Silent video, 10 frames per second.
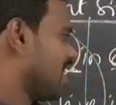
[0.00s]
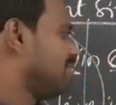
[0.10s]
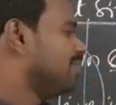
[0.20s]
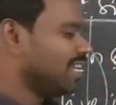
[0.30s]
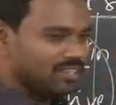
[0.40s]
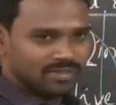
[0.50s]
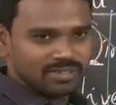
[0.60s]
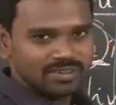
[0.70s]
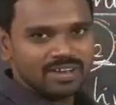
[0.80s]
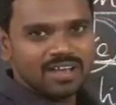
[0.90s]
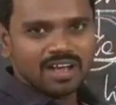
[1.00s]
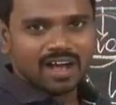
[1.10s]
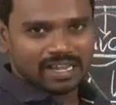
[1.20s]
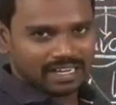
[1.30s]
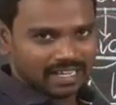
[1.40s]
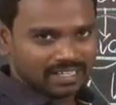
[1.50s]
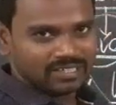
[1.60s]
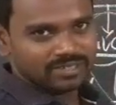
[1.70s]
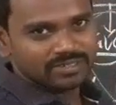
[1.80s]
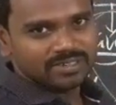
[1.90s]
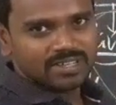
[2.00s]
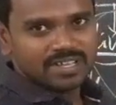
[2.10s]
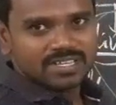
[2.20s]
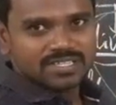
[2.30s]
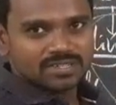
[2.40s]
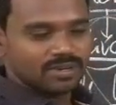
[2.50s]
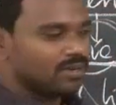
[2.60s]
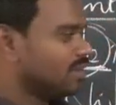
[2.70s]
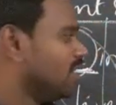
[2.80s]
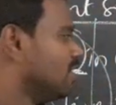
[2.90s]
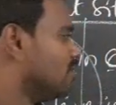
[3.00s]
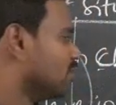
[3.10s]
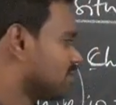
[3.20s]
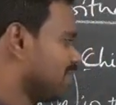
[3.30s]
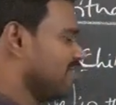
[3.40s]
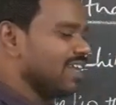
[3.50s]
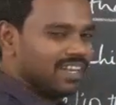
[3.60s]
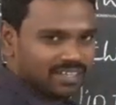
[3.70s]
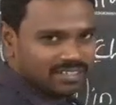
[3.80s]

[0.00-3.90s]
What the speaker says: I believe you. I like you. So he knows me well.